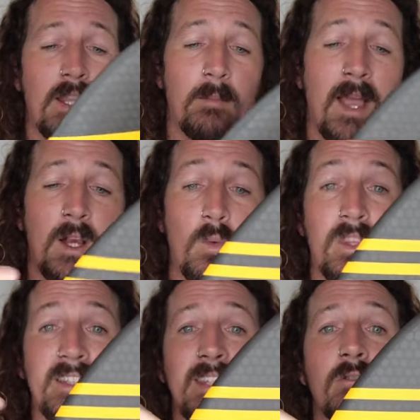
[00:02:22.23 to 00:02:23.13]
at the back
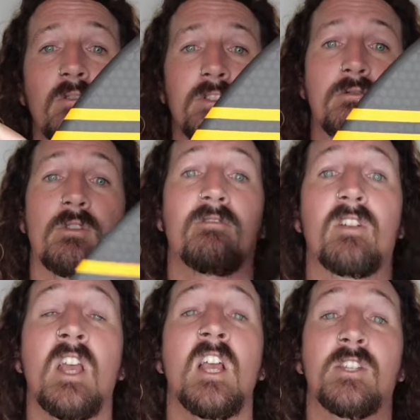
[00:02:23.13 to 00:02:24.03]
with a single screw at the
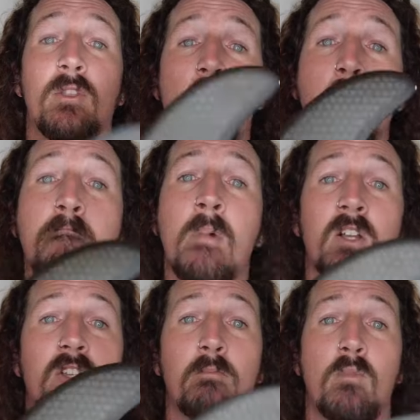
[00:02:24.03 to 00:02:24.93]
front, so they are
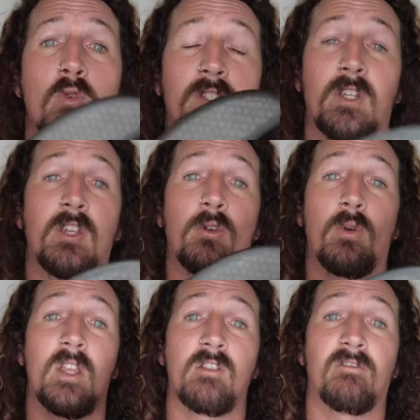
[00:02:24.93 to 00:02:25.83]
much more
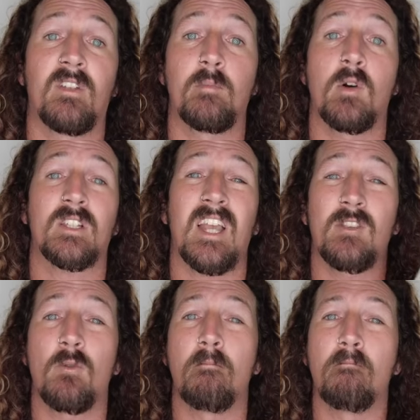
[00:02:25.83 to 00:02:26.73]
secure in your fin box
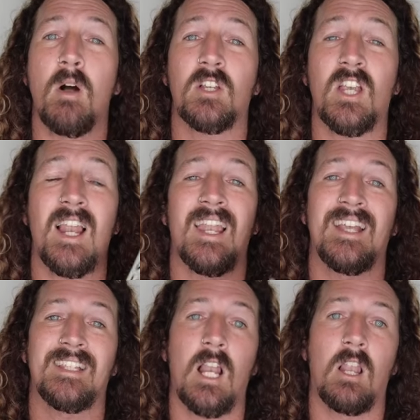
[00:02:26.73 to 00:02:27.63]
and you're much
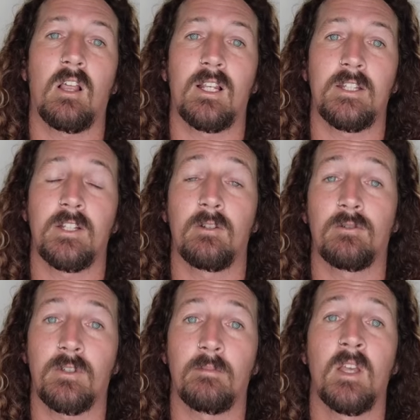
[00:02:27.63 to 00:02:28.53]
less likely to
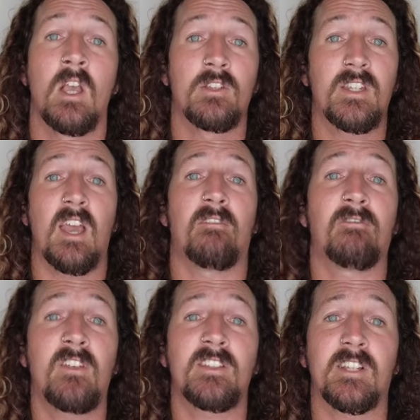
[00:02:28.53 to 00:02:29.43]
lose them. So yeah,
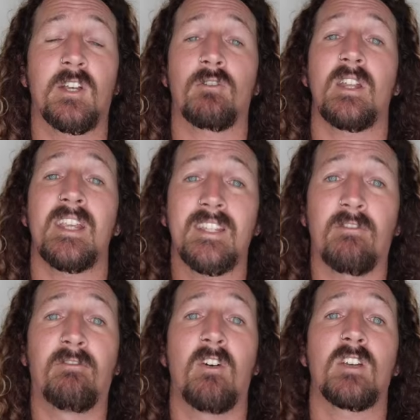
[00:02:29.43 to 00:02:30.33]
fin security is
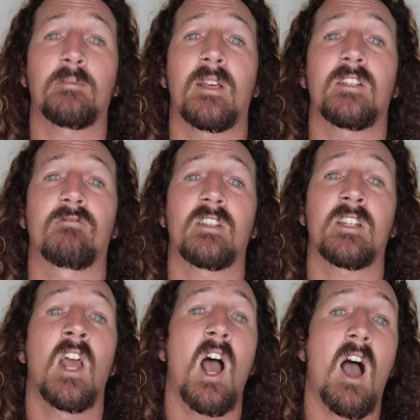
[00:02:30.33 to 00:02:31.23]
the first major
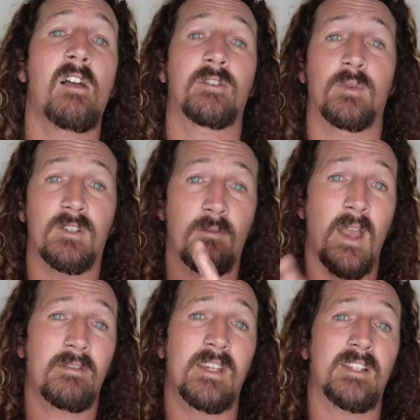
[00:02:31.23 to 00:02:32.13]
reason I switched from
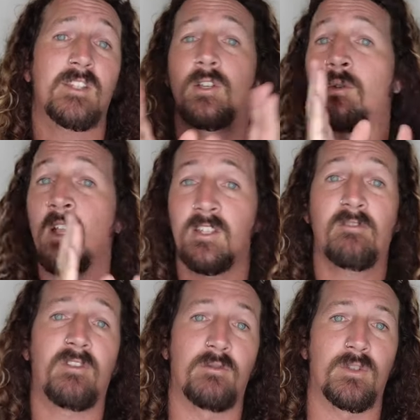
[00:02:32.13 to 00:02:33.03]
FCS2
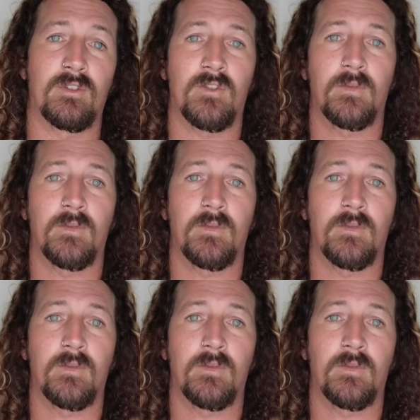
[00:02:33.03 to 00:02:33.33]
to Futures.